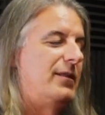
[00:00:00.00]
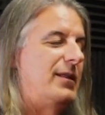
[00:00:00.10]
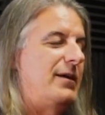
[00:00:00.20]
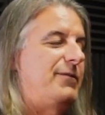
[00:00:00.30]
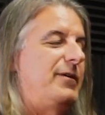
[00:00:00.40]

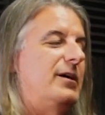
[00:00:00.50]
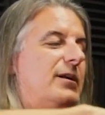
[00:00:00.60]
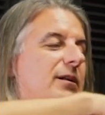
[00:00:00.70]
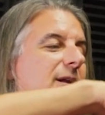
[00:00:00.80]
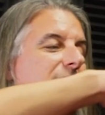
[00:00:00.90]
they
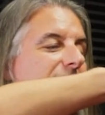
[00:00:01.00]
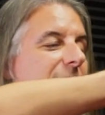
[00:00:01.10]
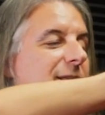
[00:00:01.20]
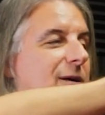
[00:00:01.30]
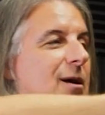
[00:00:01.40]
feel
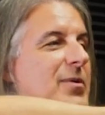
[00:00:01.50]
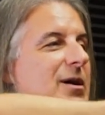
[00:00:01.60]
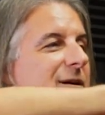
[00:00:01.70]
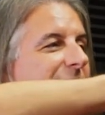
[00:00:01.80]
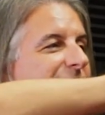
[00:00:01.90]
like they're up
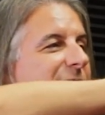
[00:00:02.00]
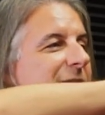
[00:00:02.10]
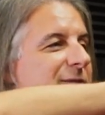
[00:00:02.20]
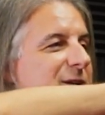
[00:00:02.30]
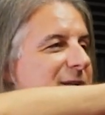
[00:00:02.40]
here at like
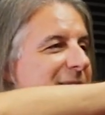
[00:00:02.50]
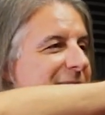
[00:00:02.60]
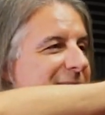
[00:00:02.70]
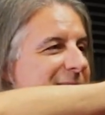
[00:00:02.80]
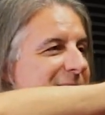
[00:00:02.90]
5 or
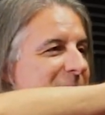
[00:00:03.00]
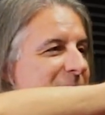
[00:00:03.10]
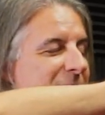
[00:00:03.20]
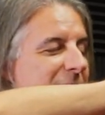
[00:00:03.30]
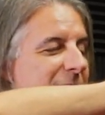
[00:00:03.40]
6 mm
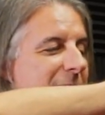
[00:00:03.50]
-hmm.